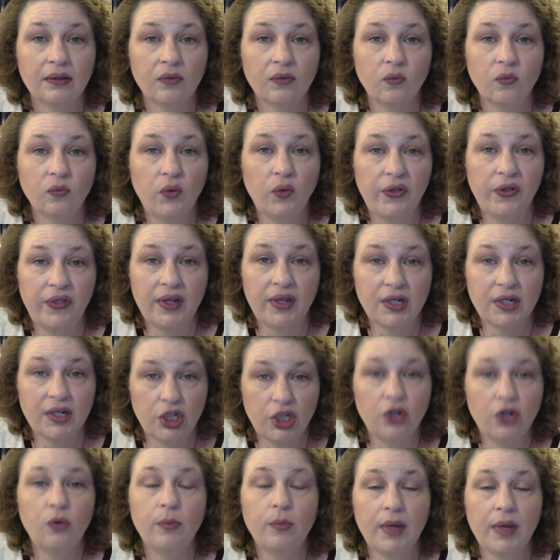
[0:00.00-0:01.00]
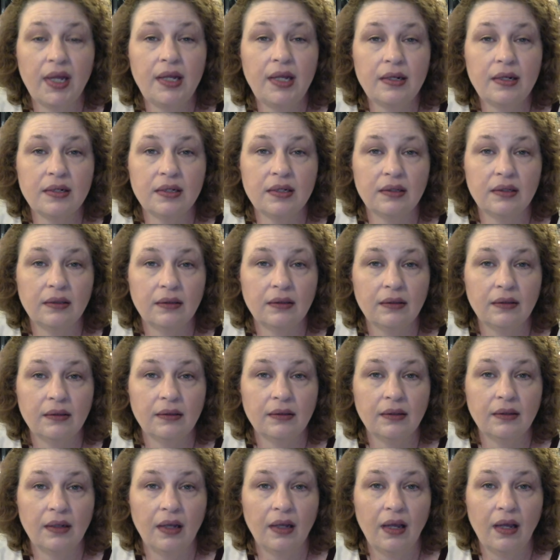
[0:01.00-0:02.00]
within two months,
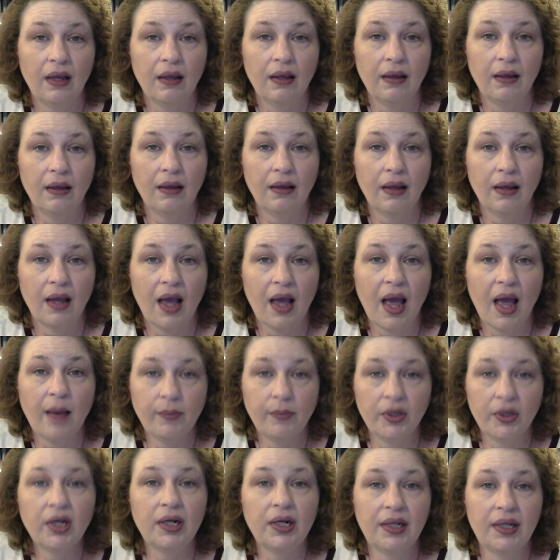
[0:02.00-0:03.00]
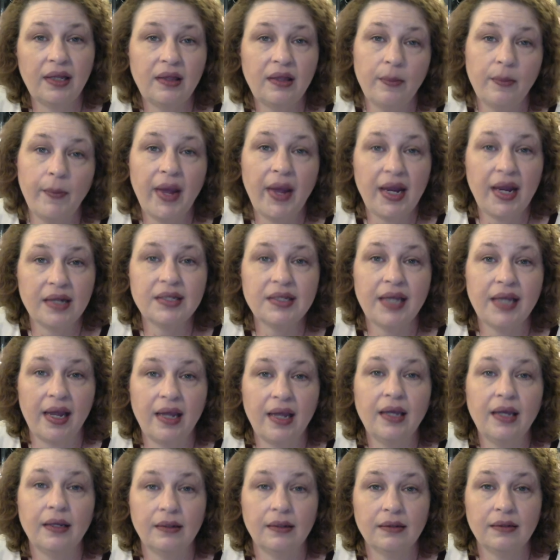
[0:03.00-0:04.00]
I'm going to let the bank
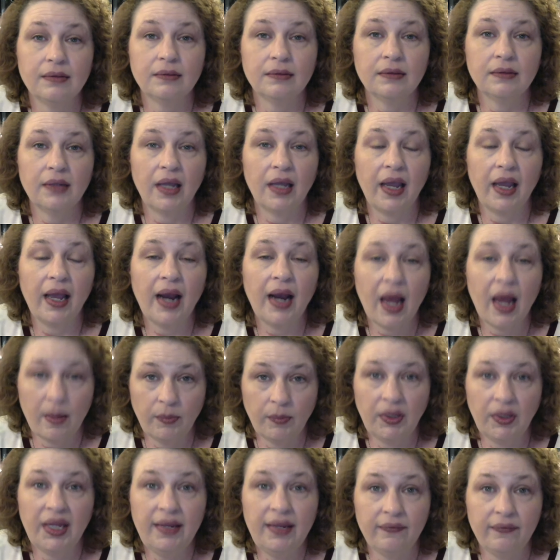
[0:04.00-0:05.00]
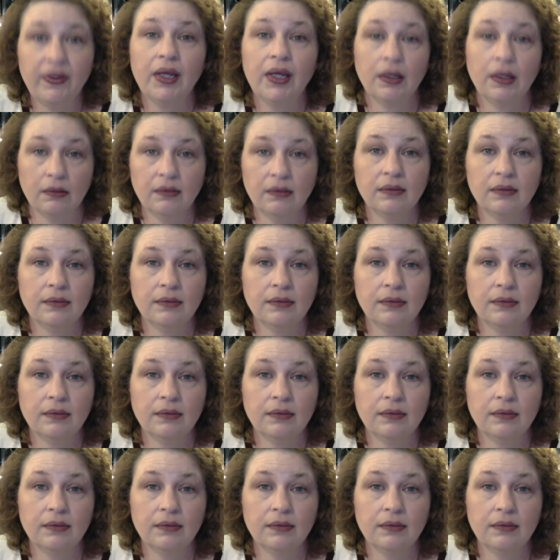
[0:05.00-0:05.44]
take it and I'm leaving.